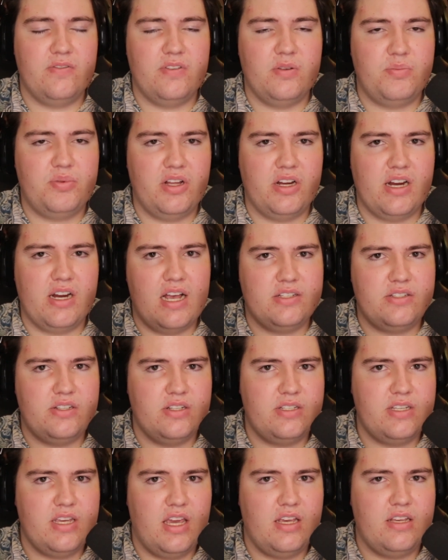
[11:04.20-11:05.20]
the player has to
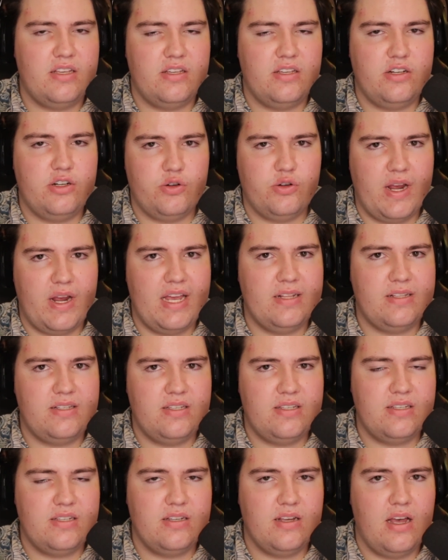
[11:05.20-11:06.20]
take
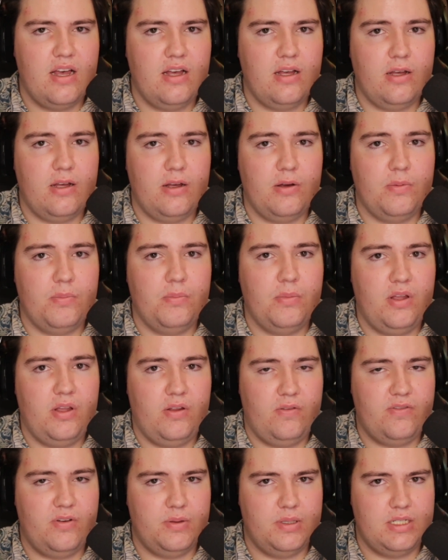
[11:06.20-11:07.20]
crates from
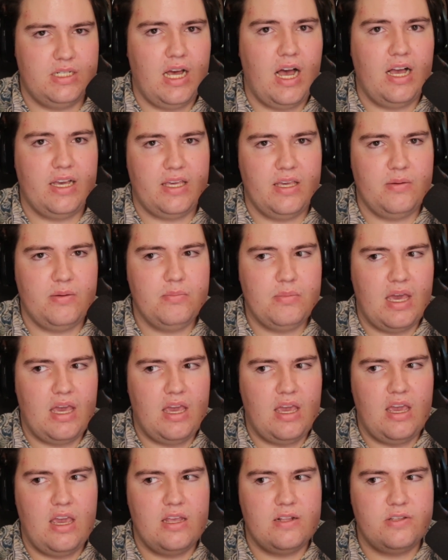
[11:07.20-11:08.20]
the docking
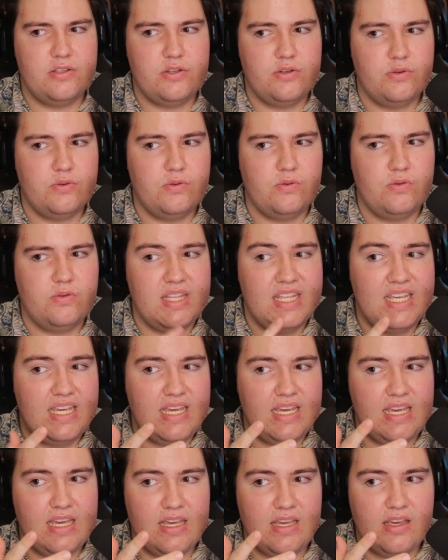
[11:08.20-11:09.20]
bay to
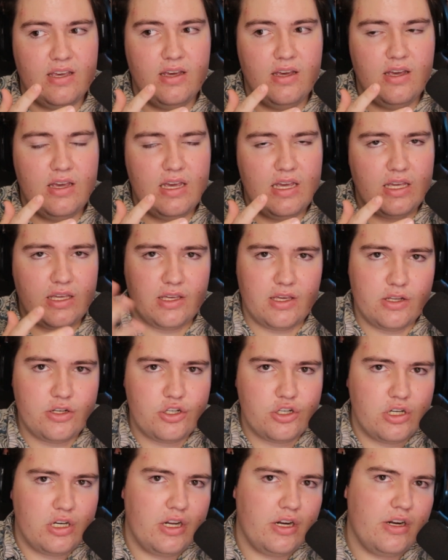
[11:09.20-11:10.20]
the
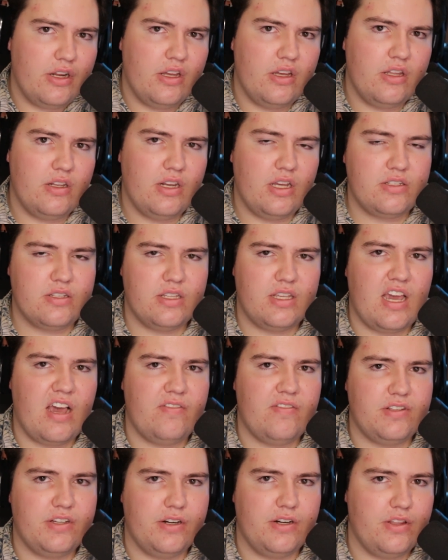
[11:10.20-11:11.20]
kitchen area next to the
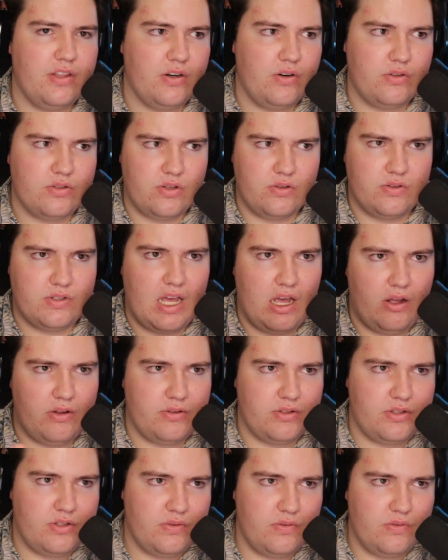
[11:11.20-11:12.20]
cafeteria, then also down
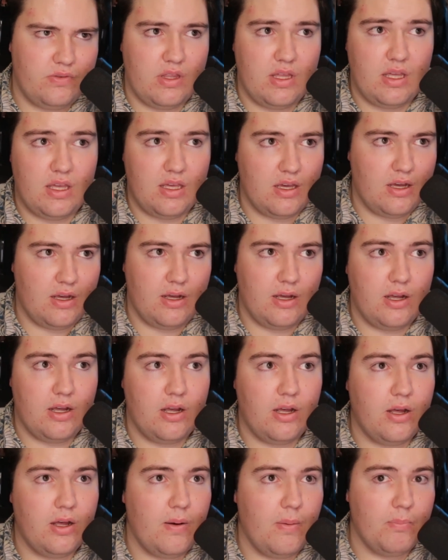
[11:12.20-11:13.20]
to
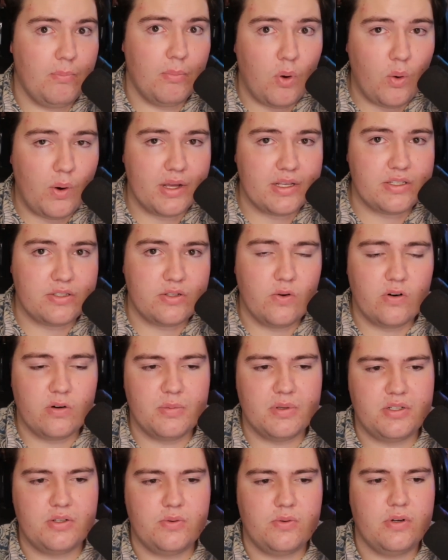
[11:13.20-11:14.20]
the boys'
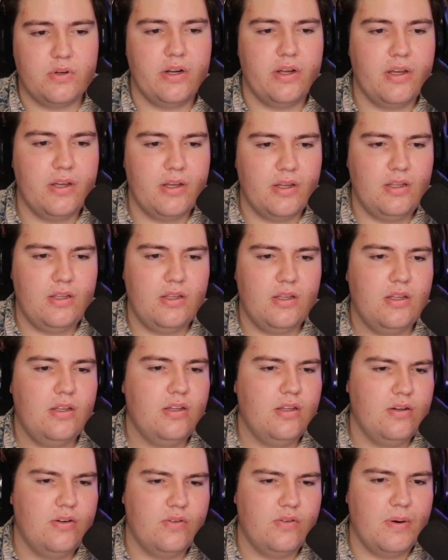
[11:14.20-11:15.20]
dormitory
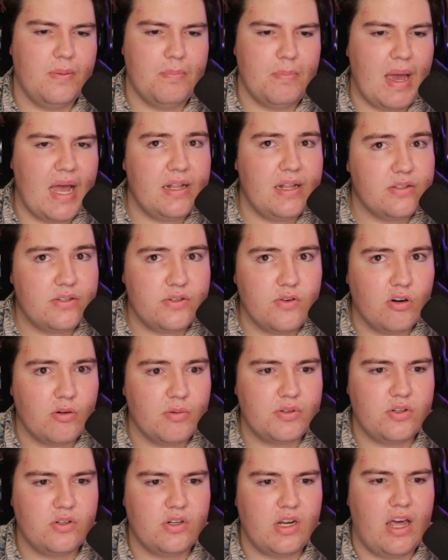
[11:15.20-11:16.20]
or men's
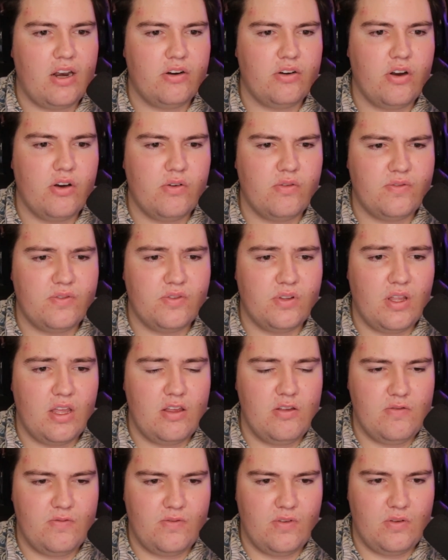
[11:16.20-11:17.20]
dormitory. I don't know
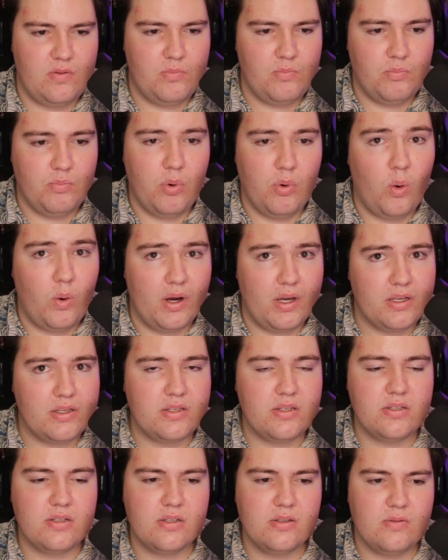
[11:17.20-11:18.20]
if
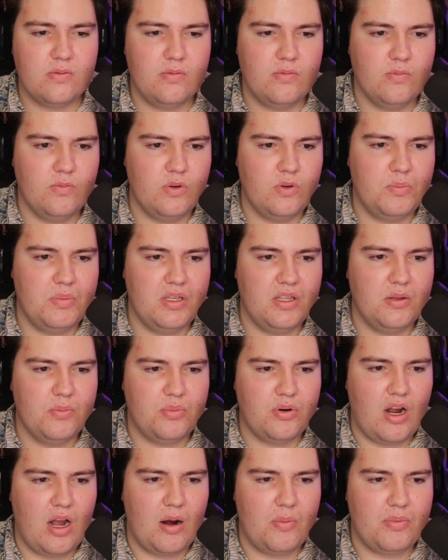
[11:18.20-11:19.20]
boys would be the
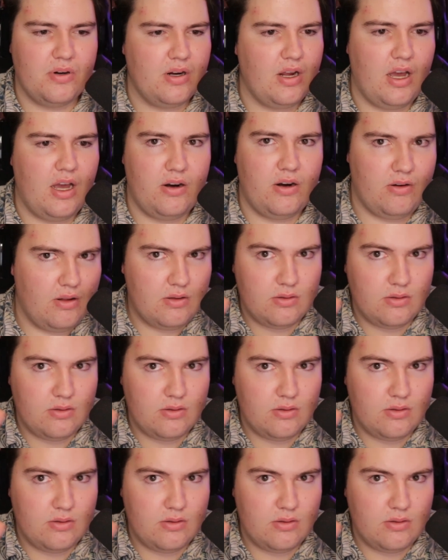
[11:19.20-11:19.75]
proper, I don't